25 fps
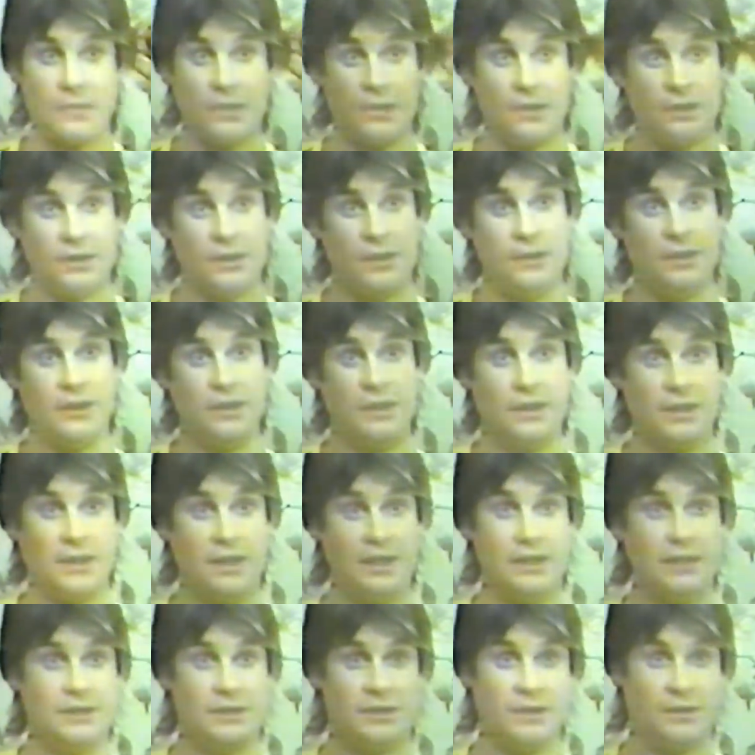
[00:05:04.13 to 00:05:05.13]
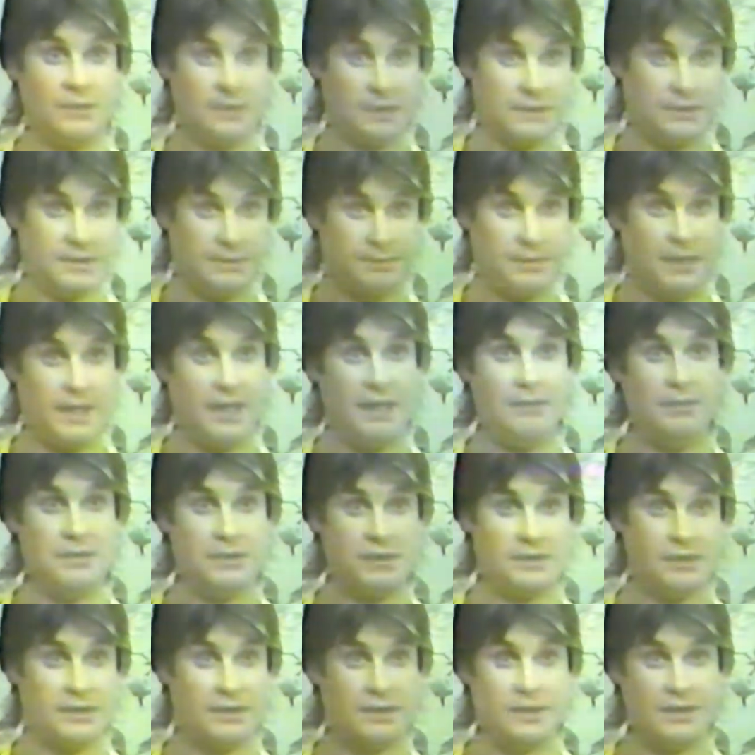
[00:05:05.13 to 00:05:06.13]
And the kids that were
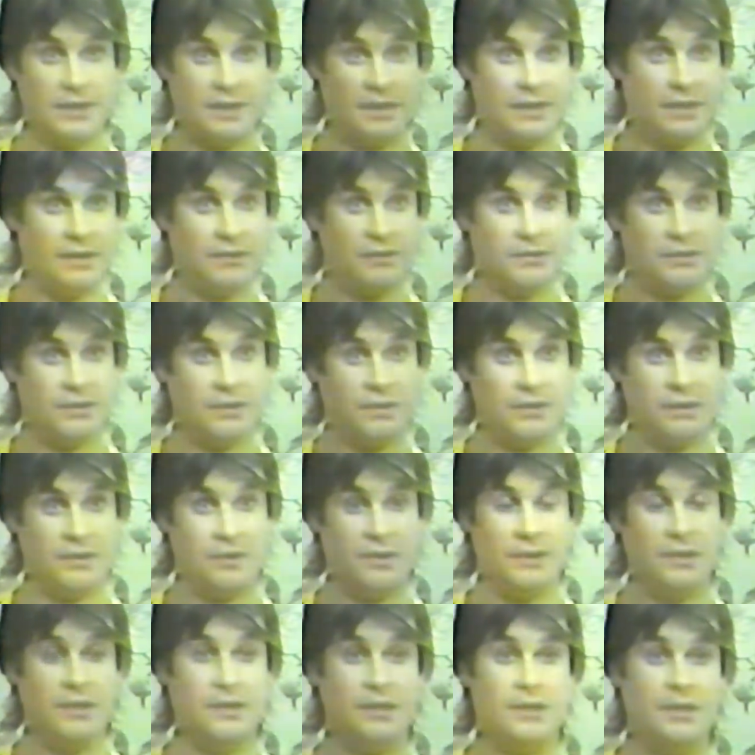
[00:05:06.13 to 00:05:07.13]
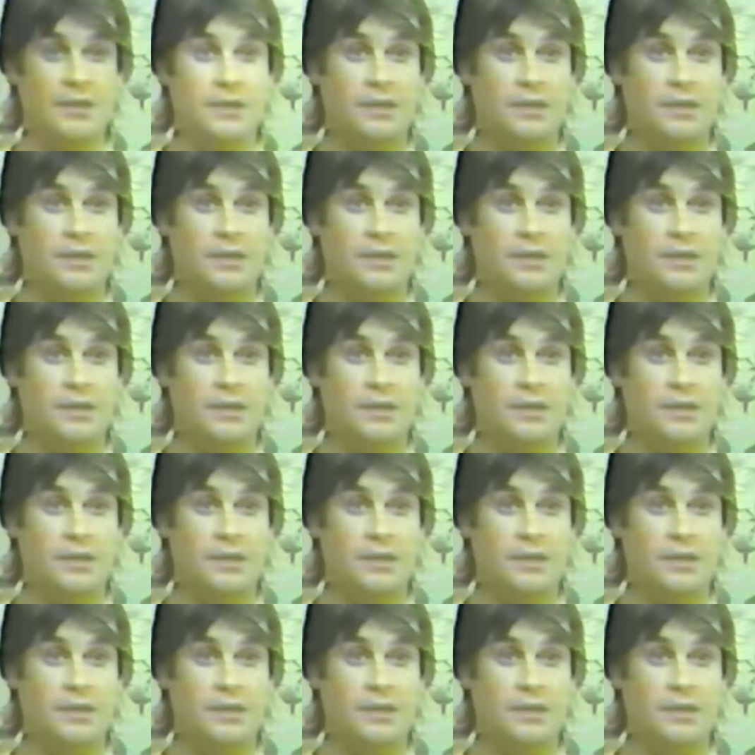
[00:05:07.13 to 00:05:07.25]
babies then, they're now thirteen,